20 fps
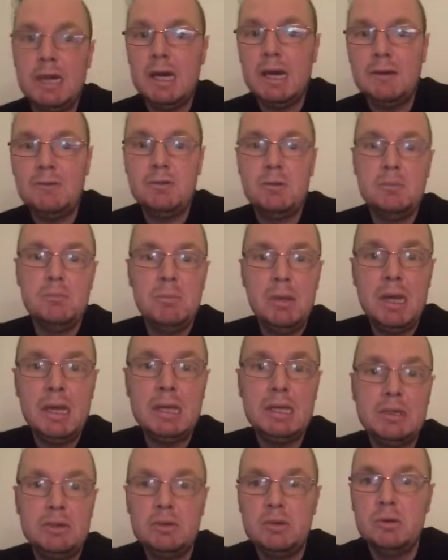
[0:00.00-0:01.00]
that haven't
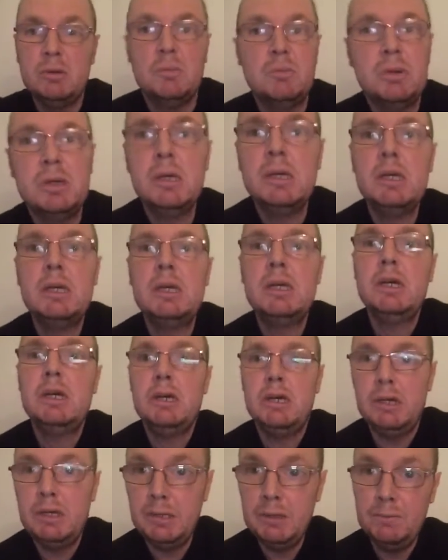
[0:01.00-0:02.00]
paid up,
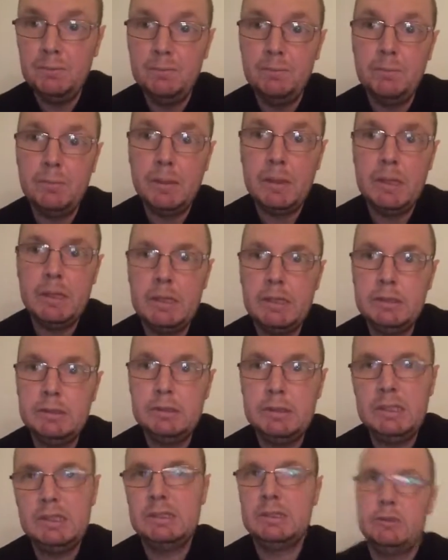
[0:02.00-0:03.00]

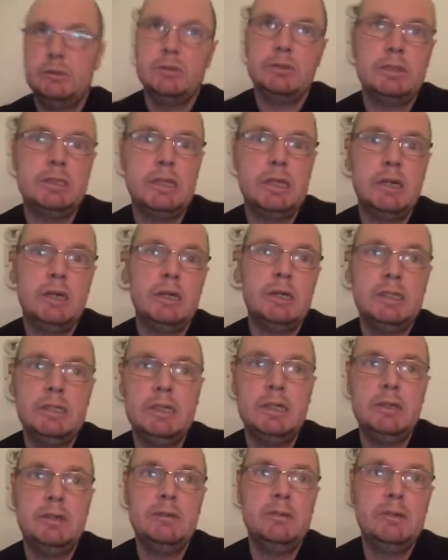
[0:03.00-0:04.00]
and is ordered, like, you
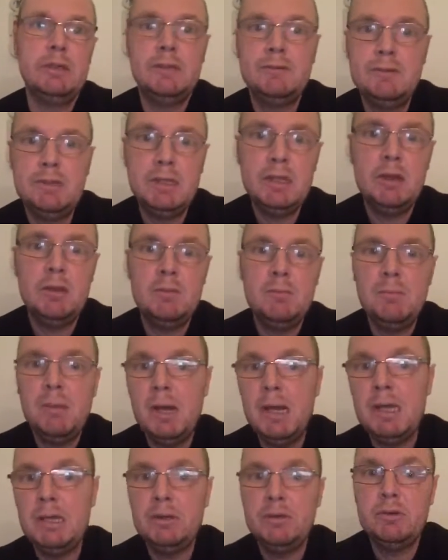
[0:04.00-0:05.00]
know, if they don't
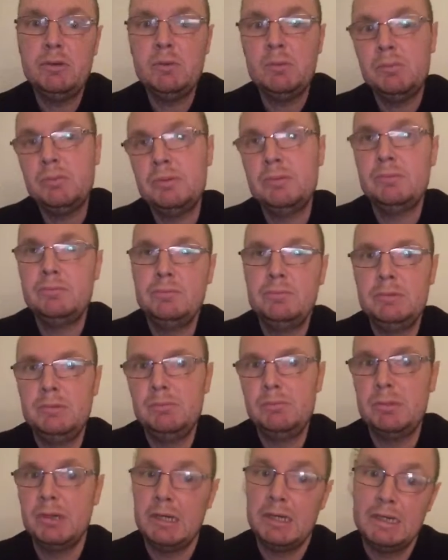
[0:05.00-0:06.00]
pay up,
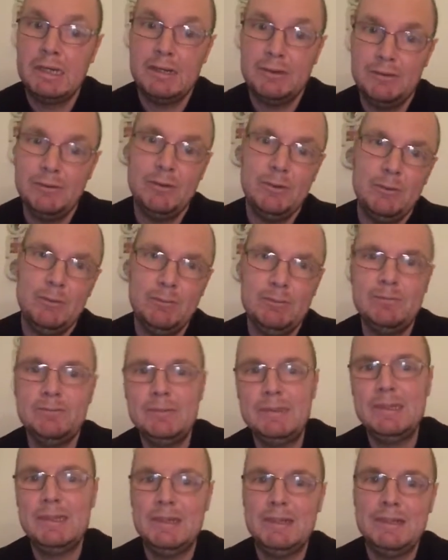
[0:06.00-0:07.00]
break their thumb,
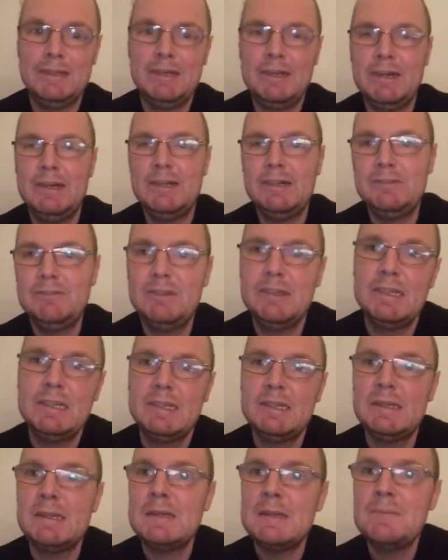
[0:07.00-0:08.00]
you know, kind of
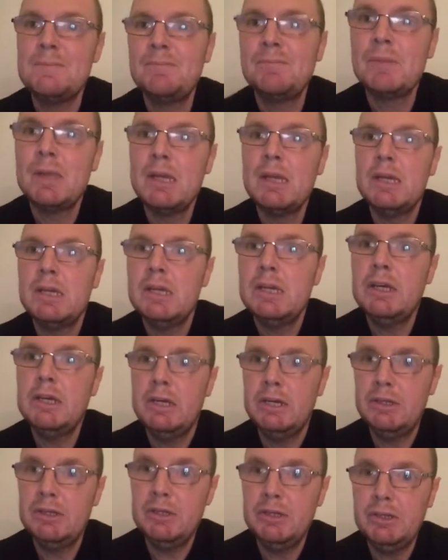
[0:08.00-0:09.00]
thing.
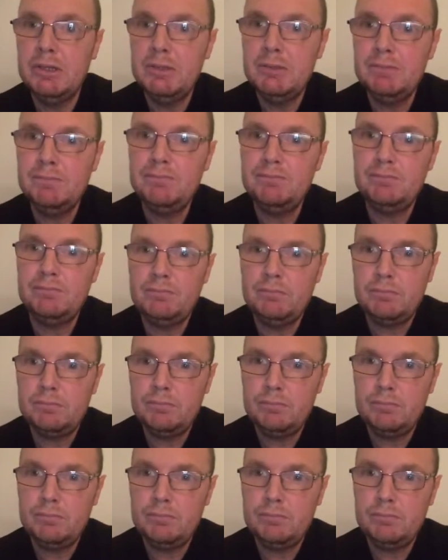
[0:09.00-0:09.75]
And